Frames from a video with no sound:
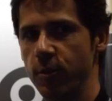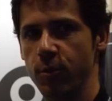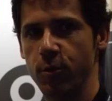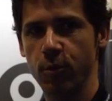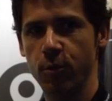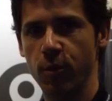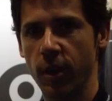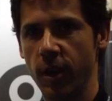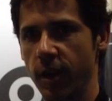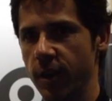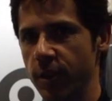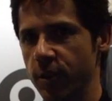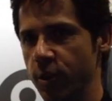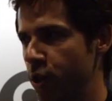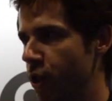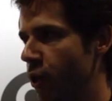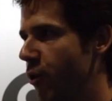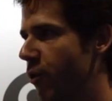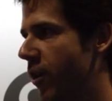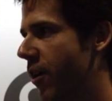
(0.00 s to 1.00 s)
to uh,
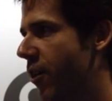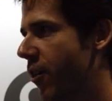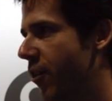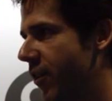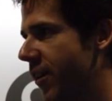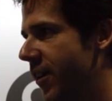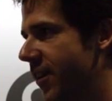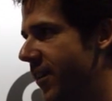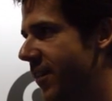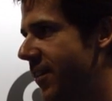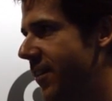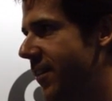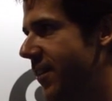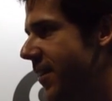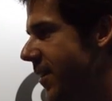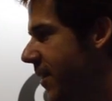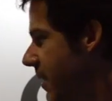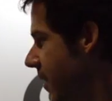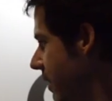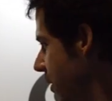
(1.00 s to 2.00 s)
show our uh,
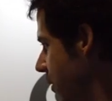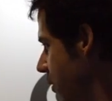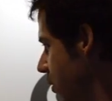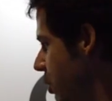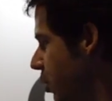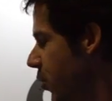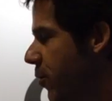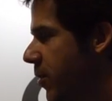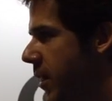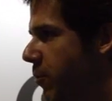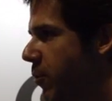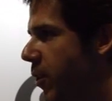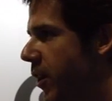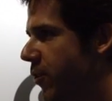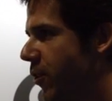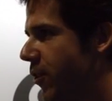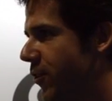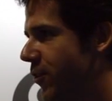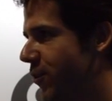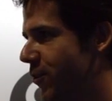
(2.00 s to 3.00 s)
new
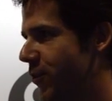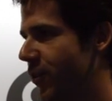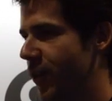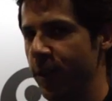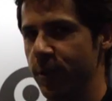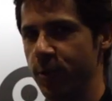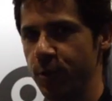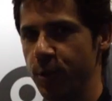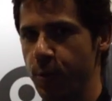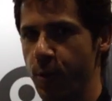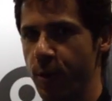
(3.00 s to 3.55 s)
simulator to, uh, to the